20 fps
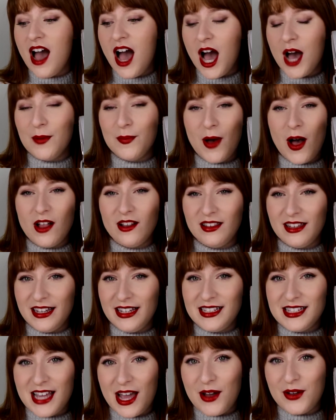I'll
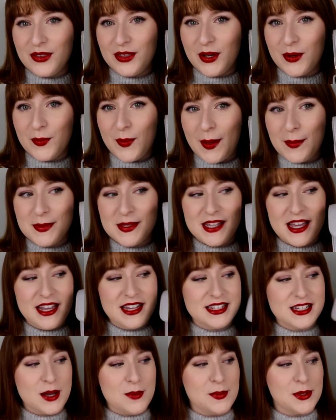link down their
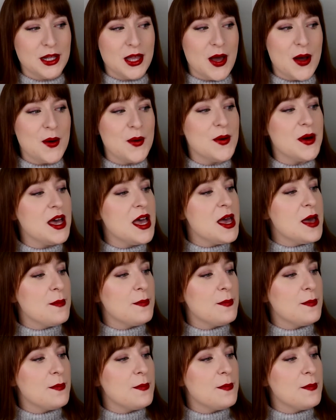website down below.